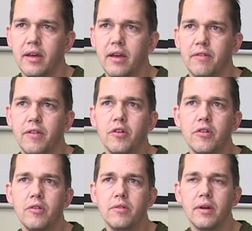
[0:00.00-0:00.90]
if
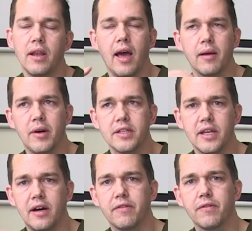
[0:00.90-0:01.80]
you, like
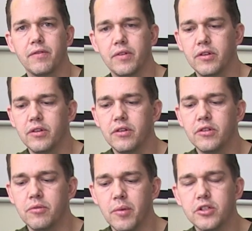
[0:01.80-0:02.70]
myself,
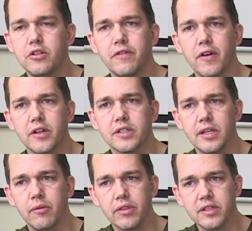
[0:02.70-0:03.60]
do most of your
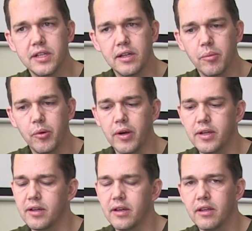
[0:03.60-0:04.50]
focusing with the center
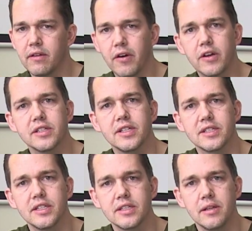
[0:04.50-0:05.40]
point focusing
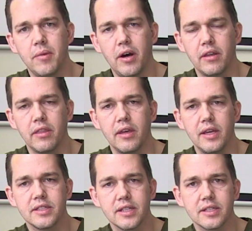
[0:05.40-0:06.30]
system on the
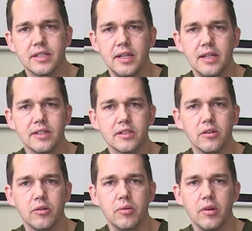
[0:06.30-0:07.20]
6D is
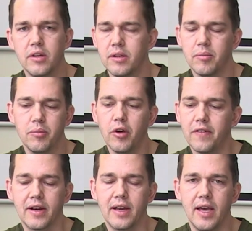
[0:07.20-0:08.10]
still
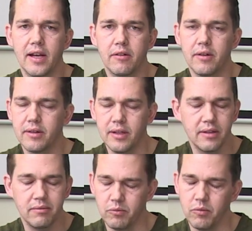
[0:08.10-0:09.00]
perfectly adequate, and
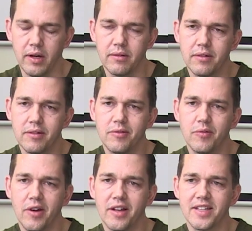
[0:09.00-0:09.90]
well,
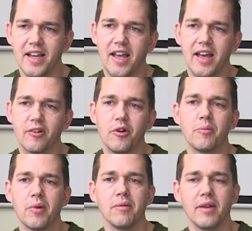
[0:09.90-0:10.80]
when I say
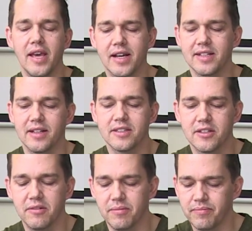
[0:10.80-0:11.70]
adequate, probably excellent
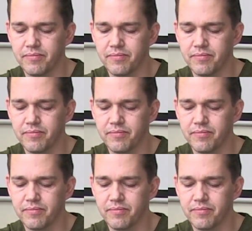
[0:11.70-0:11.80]
still.